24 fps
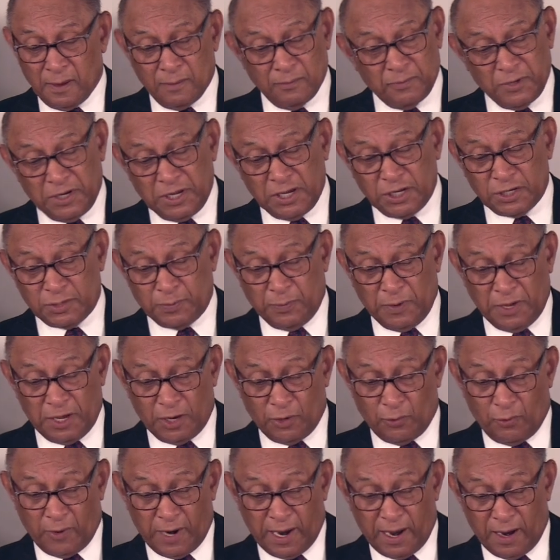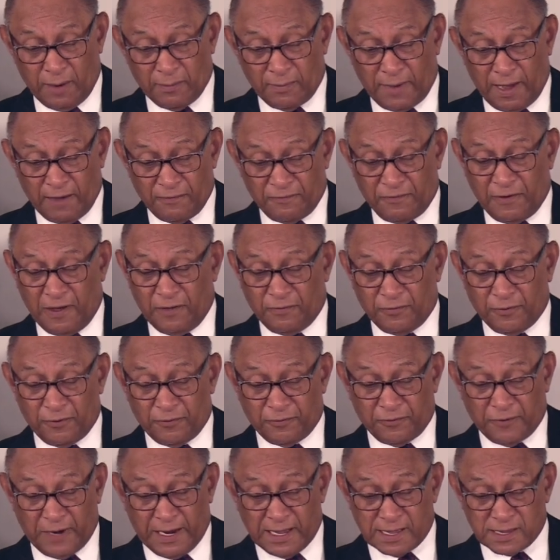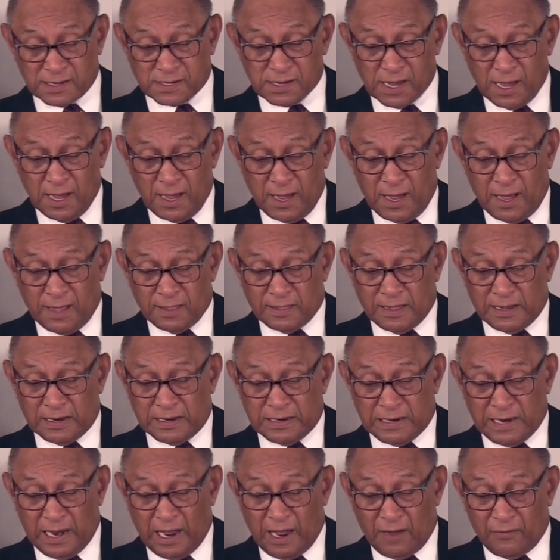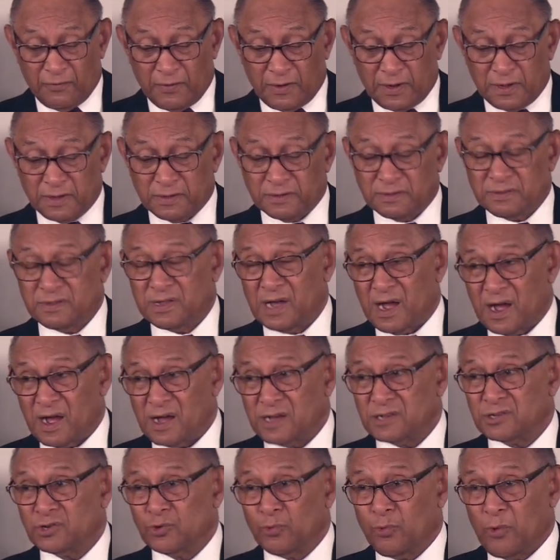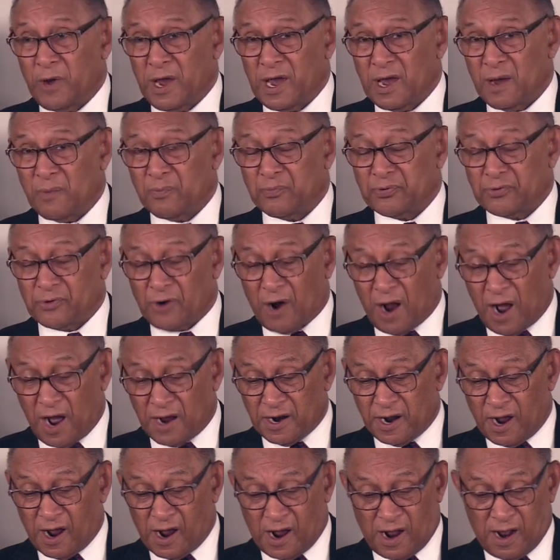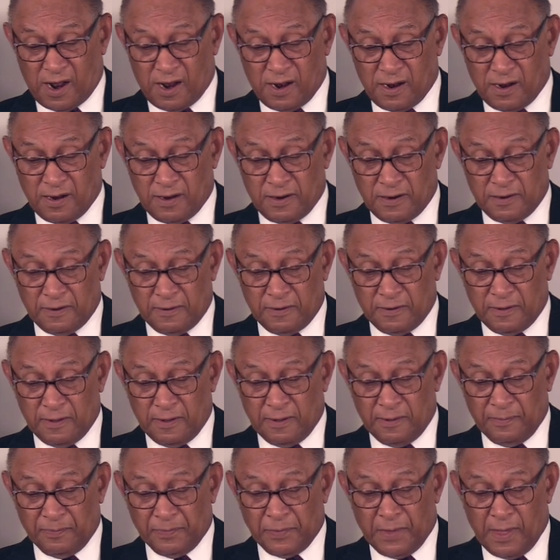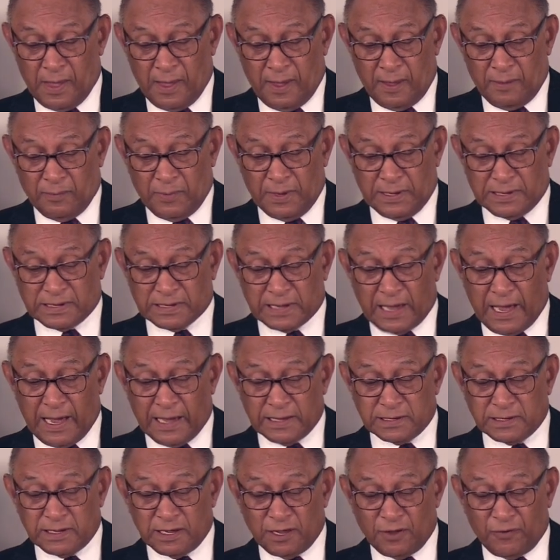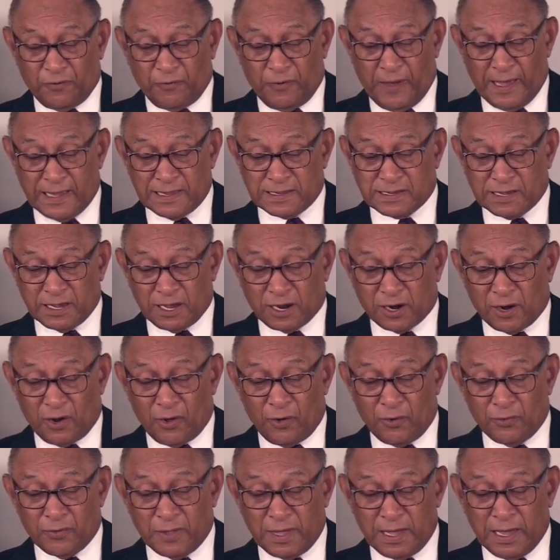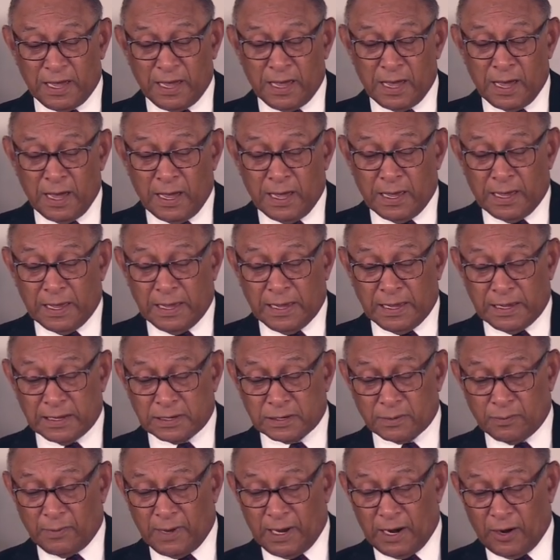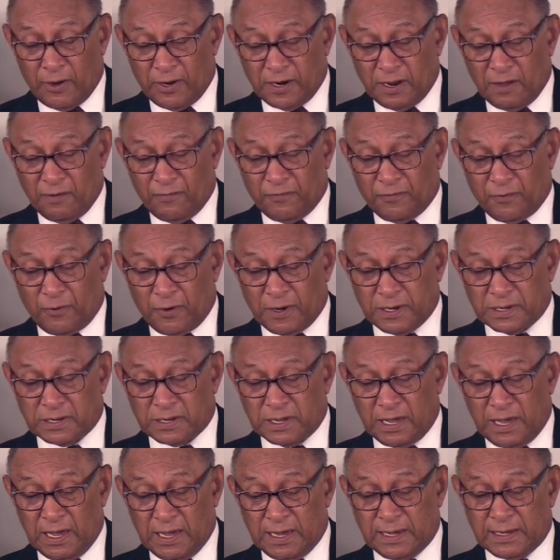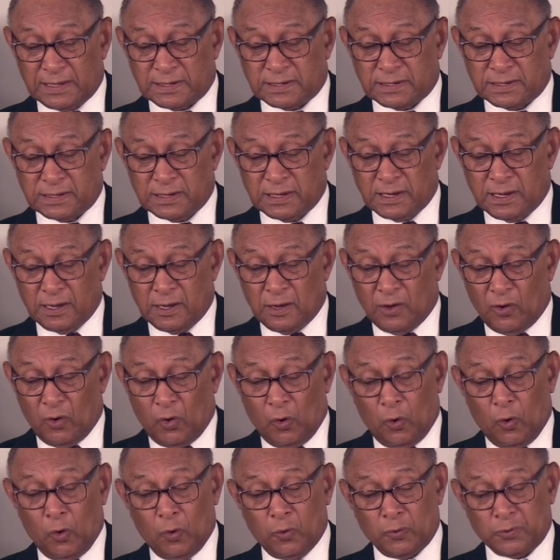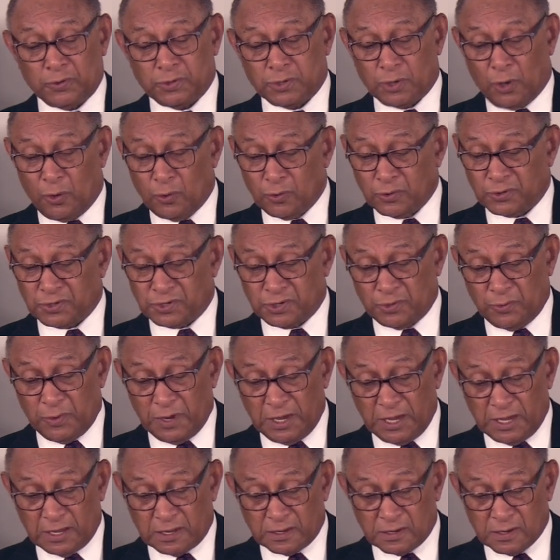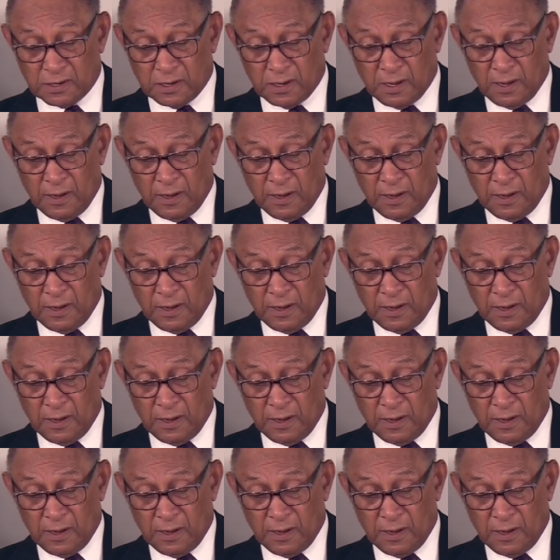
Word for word: Please be aware, my faithful friends, the devil does wear Prada. Besides his fancy clothing, his melodic voice is oh so sweet.